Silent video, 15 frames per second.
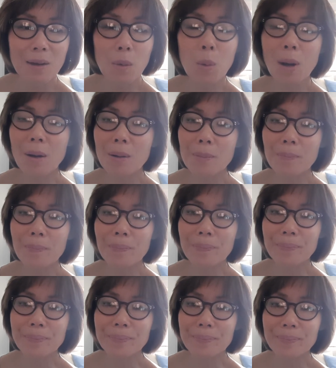Well,
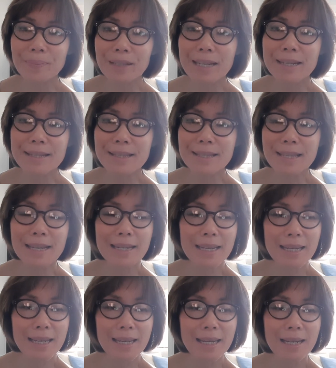it is said
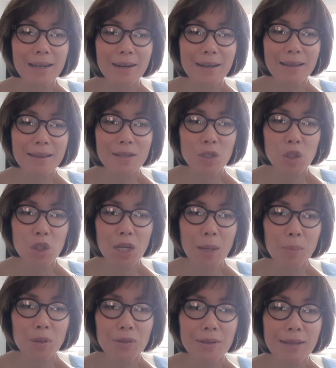here in this
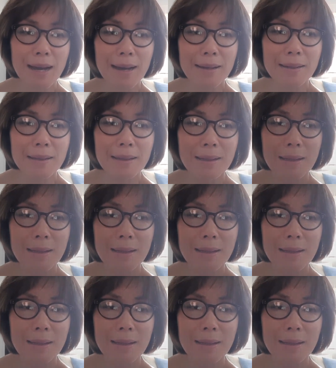chapter that